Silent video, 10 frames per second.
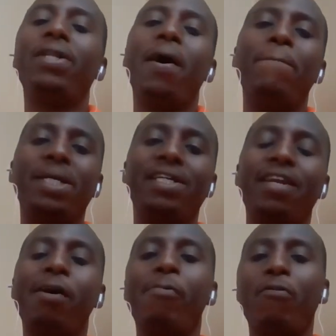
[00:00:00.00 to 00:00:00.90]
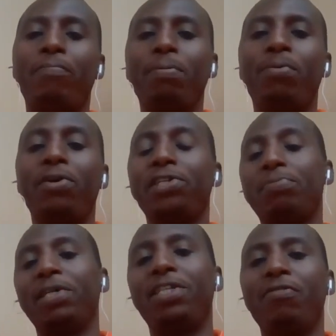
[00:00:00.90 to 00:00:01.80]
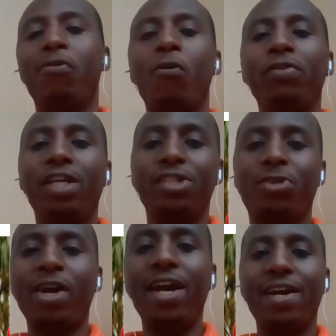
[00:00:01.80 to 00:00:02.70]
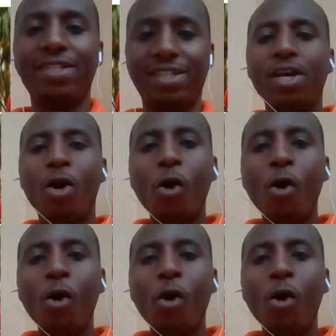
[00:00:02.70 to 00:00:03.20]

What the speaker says: that big number of people irrespective of the threats.